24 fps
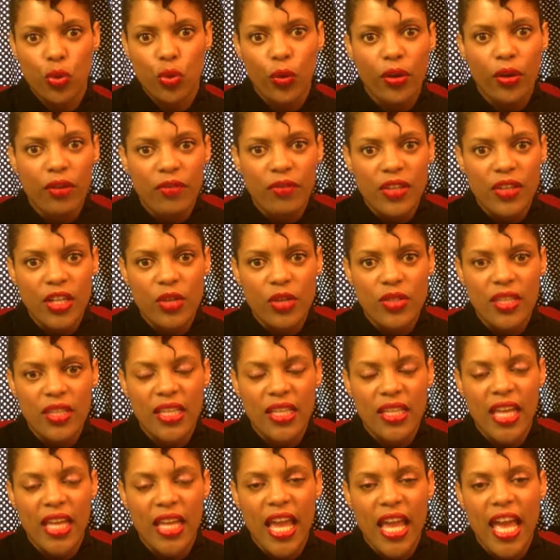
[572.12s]
videos at
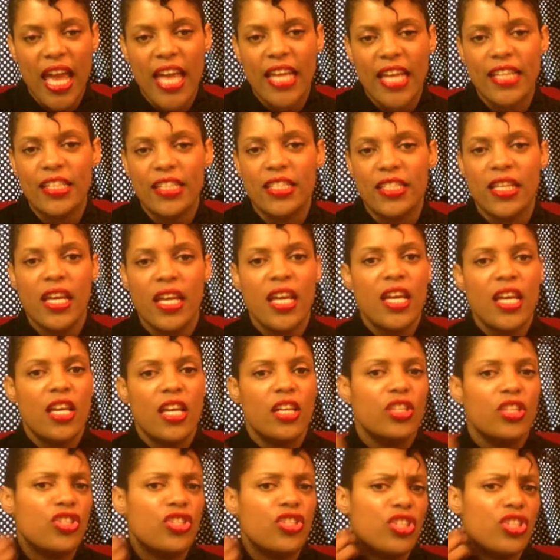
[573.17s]
the end.
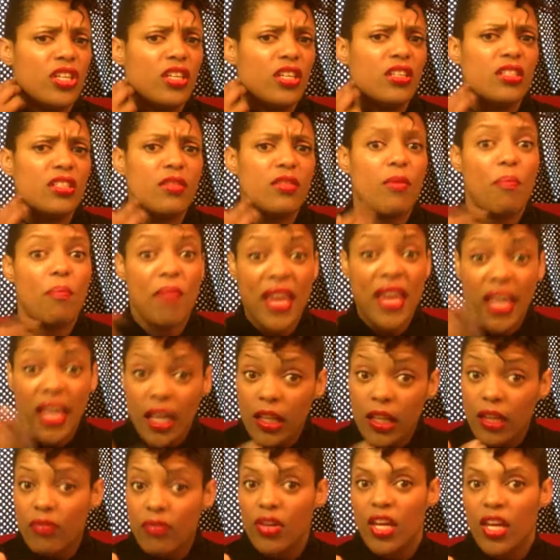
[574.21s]
She's making a
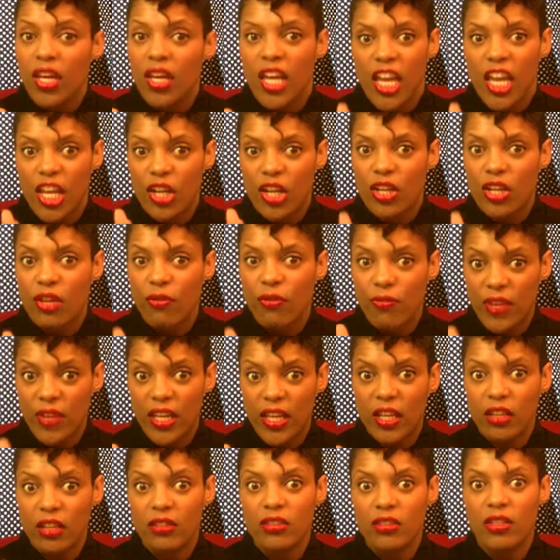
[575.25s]
living in the
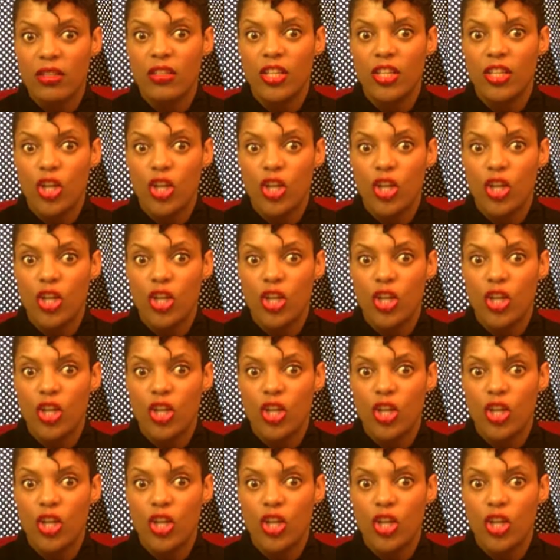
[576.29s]
field,